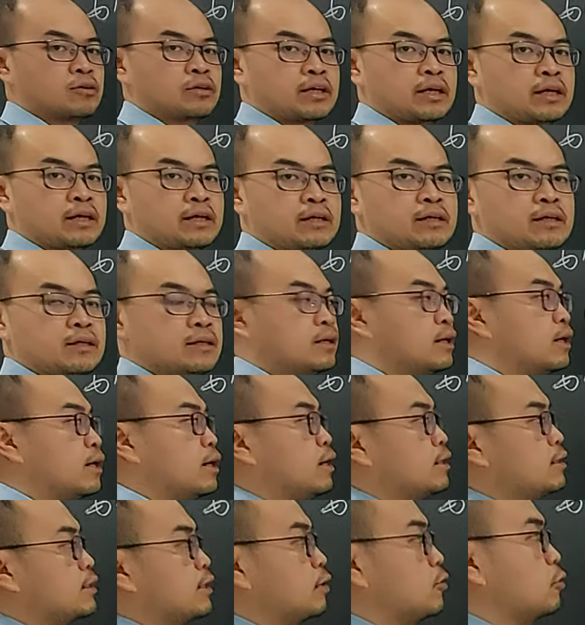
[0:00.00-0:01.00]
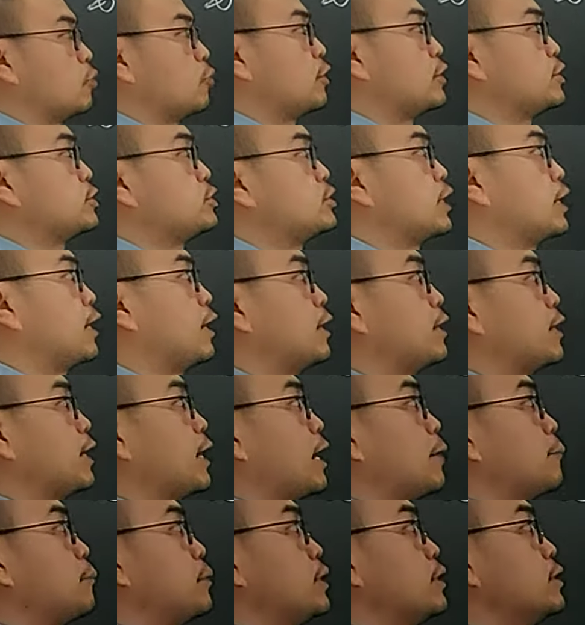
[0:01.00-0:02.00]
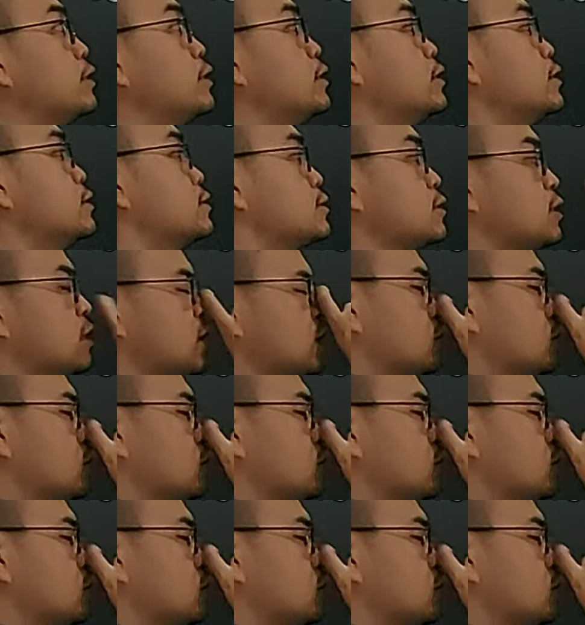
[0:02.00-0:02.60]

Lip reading: okay? They always share their happiness.